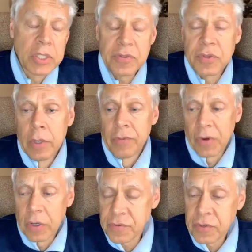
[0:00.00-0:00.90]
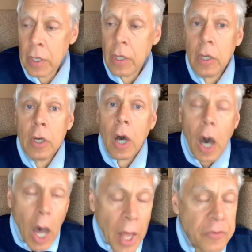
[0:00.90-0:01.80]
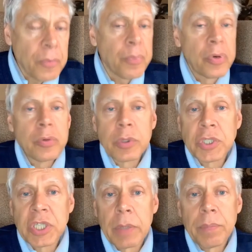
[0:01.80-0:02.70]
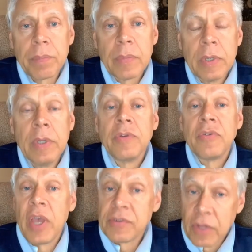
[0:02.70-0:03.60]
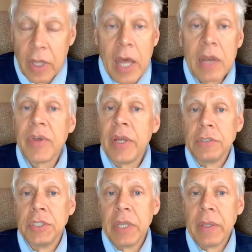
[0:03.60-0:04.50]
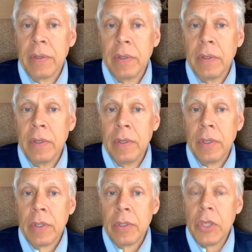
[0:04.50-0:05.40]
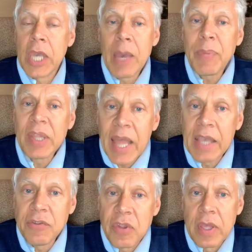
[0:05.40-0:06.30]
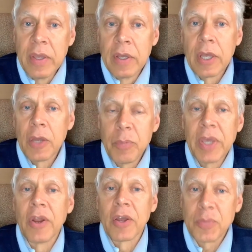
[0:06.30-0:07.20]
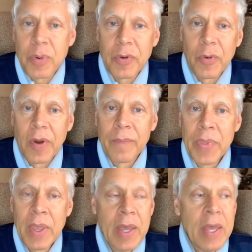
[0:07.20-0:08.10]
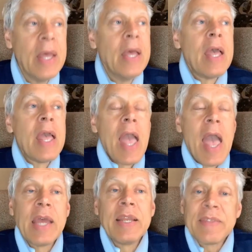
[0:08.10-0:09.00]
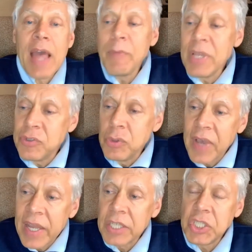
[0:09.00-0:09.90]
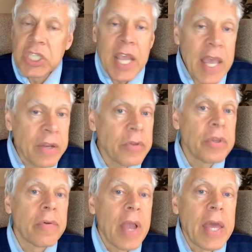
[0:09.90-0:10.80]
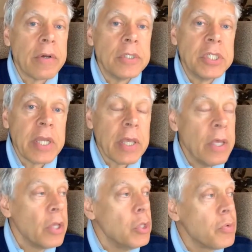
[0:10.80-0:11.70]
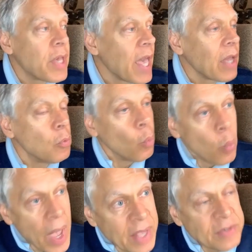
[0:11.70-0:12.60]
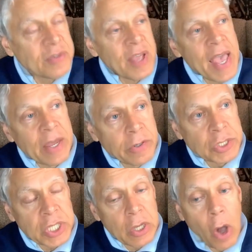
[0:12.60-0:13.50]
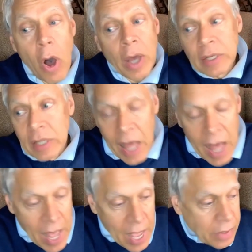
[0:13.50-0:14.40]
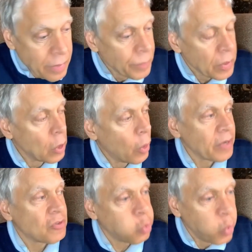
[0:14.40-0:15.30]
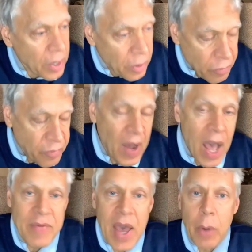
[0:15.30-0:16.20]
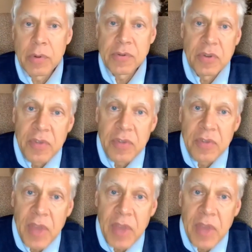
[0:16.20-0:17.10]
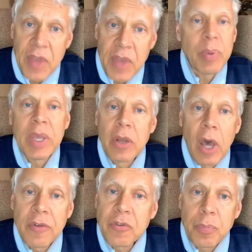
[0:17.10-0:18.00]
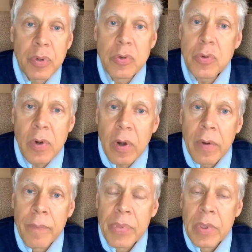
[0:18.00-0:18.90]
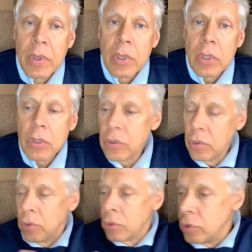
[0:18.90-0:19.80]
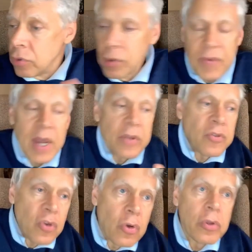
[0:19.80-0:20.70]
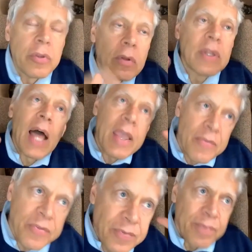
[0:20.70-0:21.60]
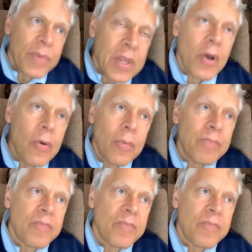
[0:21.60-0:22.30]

just first, entrepreneurship takes a lot of energy. You can't be lazy and be an entrepreneur. And that means you've got to channel your energy. You can't waste energy online, you know, on Twitter five hours a day and be an entrepreneur. You, you, you, you've got to turn your life, you know,